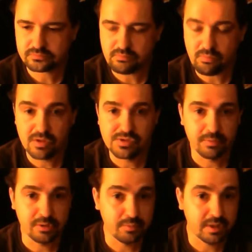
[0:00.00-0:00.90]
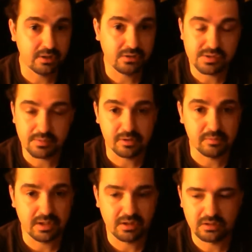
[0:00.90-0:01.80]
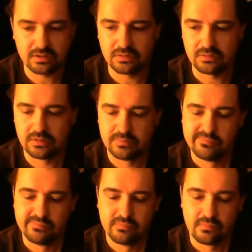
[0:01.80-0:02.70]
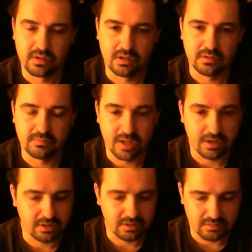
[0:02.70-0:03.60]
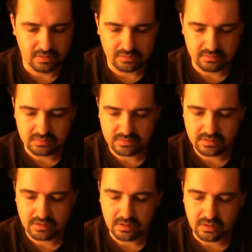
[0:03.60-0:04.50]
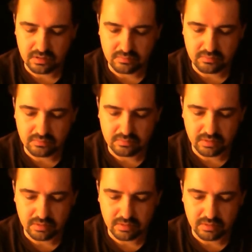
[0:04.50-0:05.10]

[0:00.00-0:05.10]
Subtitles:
Some of you may know, some of you may not know. Now you do know, you